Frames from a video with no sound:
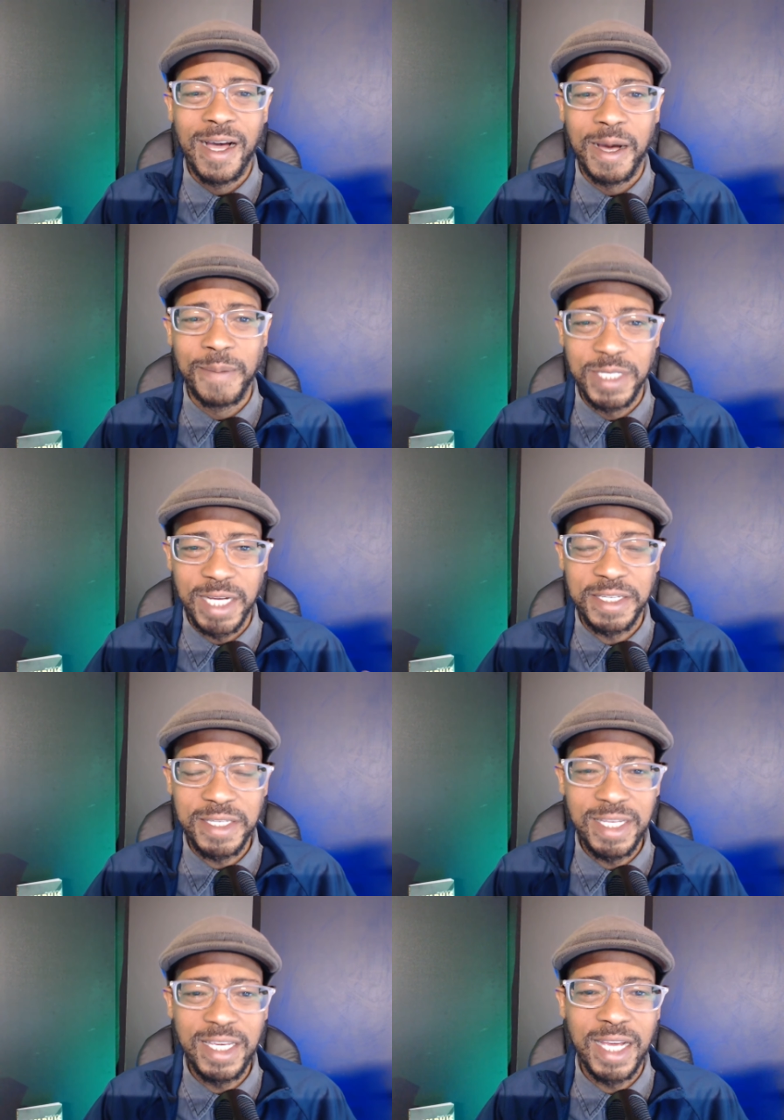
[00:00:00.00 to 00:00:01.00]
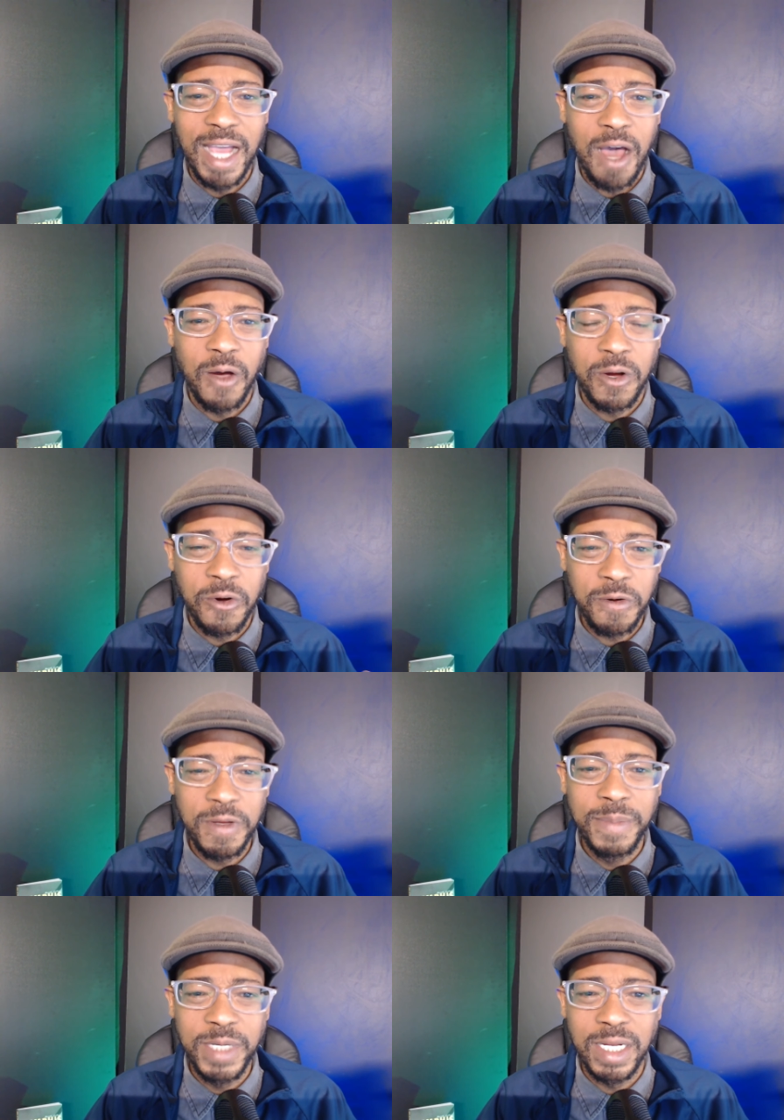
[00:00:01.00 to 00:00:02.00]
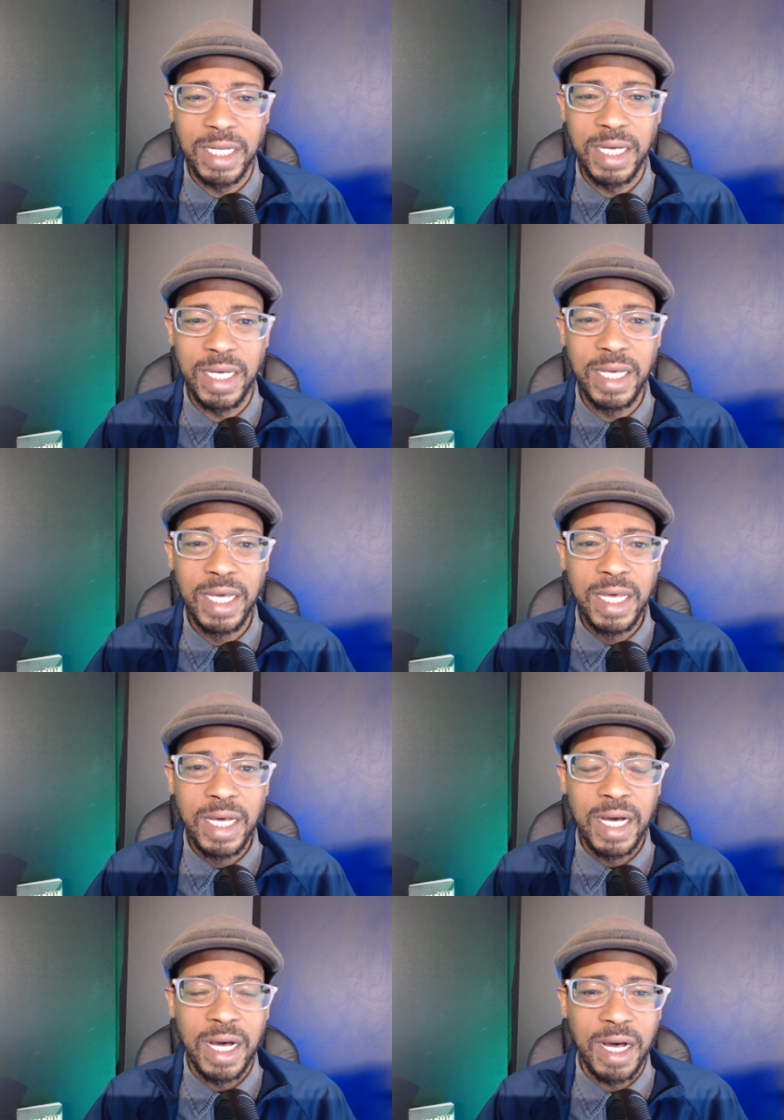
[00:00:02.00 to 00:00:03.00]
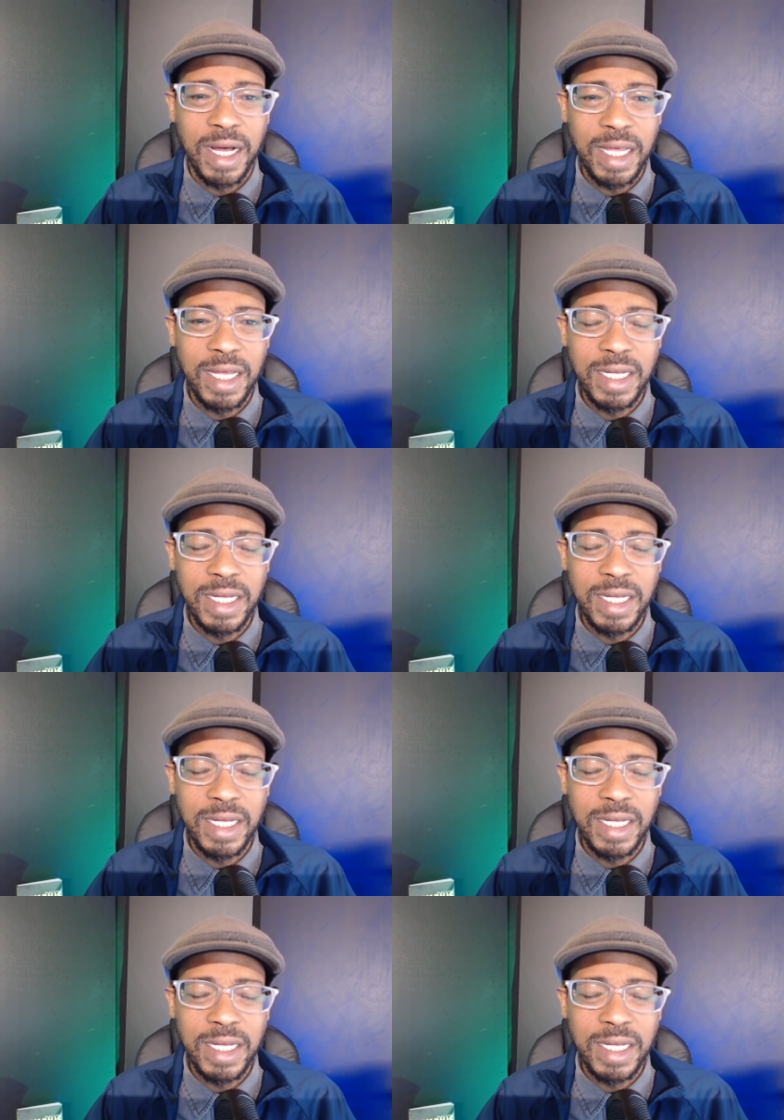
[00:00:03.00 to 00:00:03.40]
Um, just seeing how criminally uh,